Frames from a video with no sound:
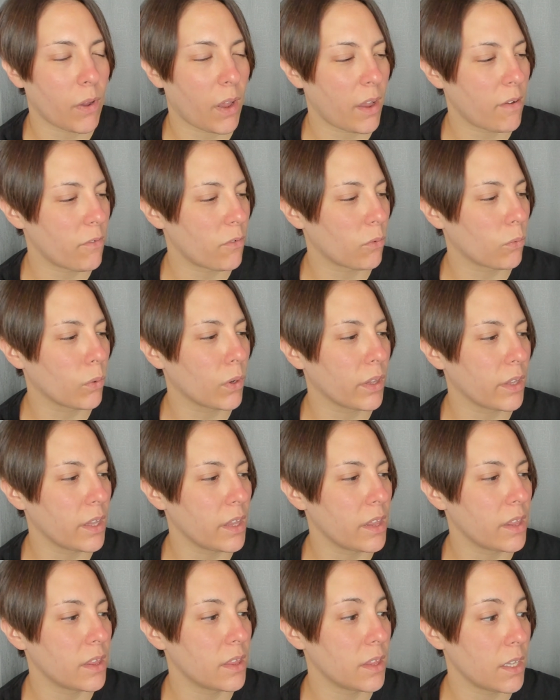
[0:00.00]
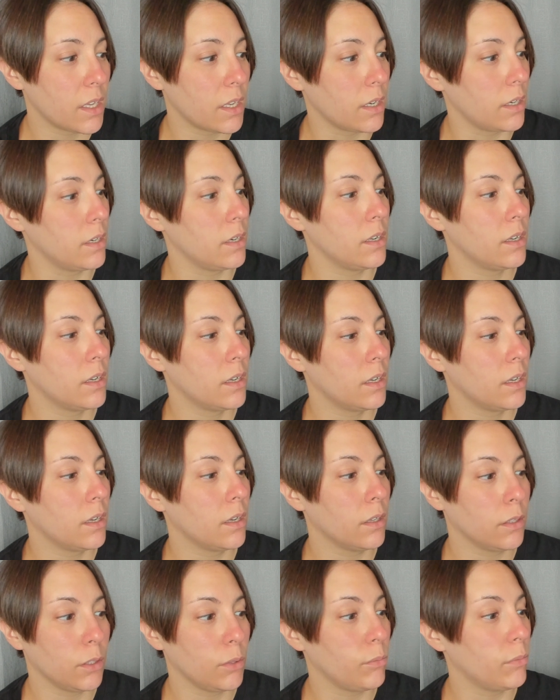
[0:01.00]
have really thin
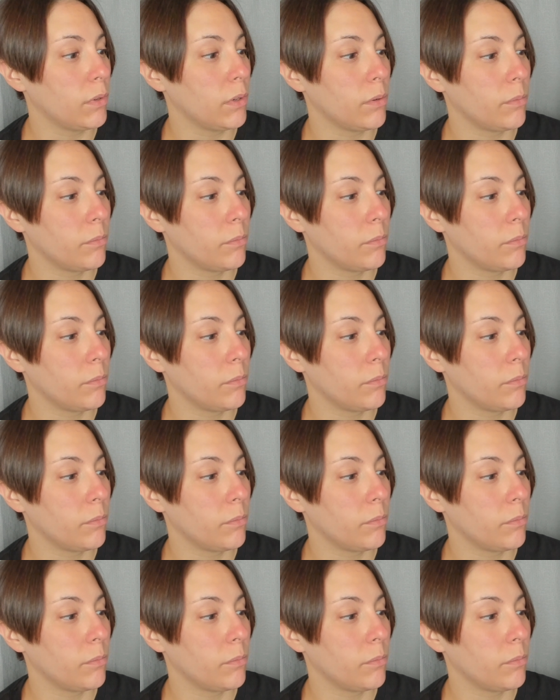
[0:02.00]
aluminum?